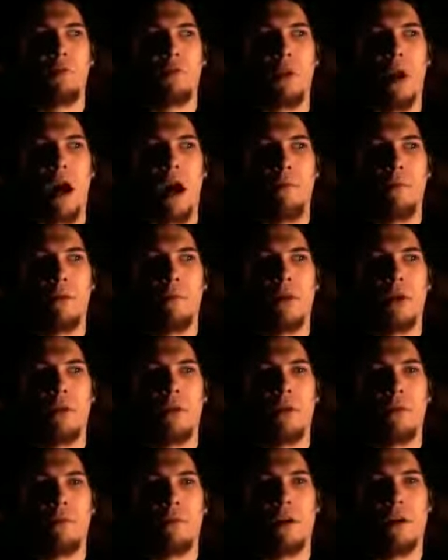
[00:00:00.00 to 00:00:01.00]
problem under
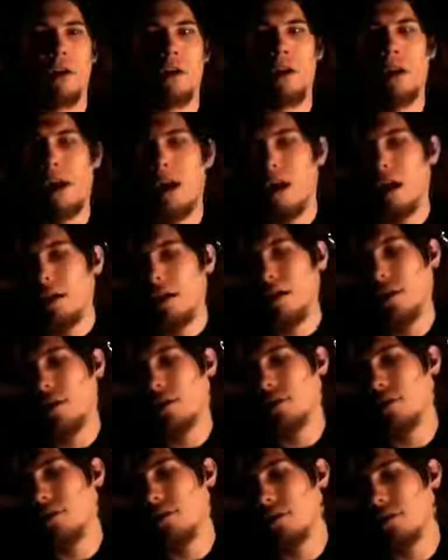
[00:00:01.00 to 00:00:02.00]
the rug? You know,
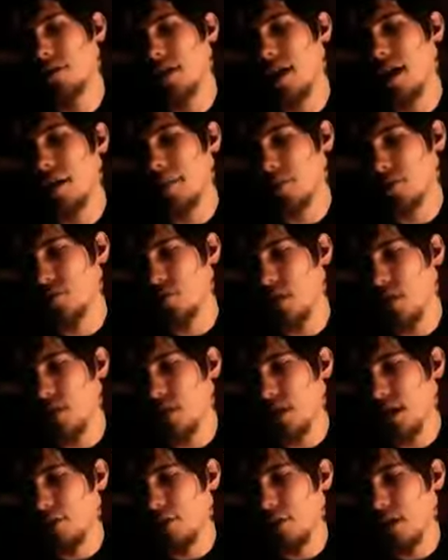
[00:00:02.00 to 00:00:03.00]
there's times
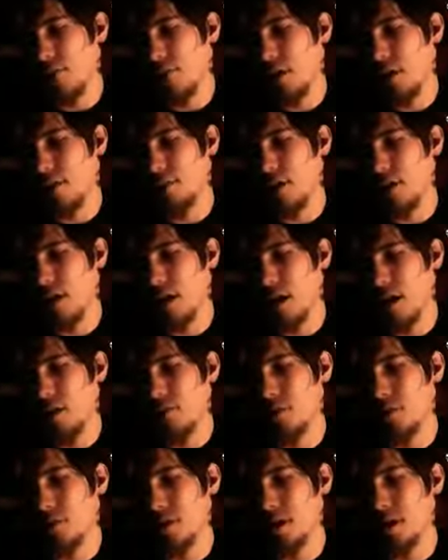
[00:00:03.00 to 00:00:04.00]
where, if ever I'm in a
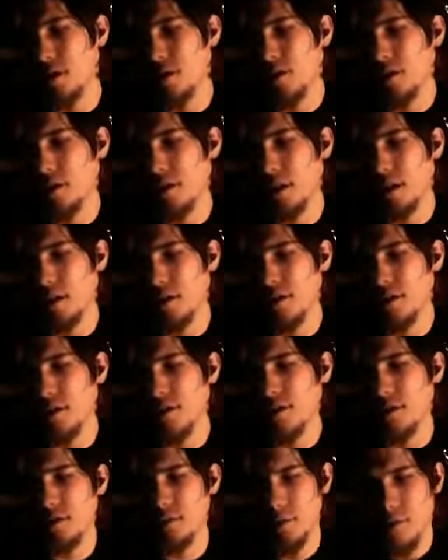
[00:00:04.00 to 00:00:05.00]
conversation that gets to
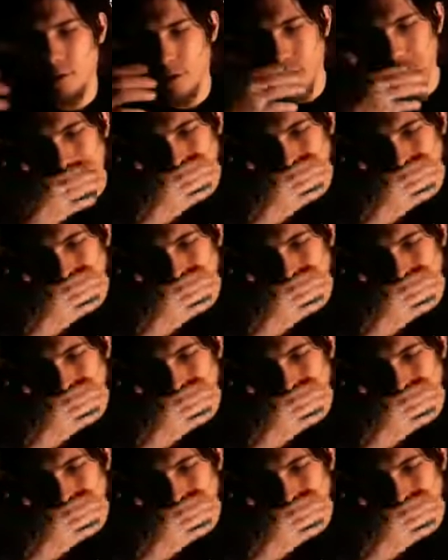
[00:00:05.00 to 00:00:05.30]
this point,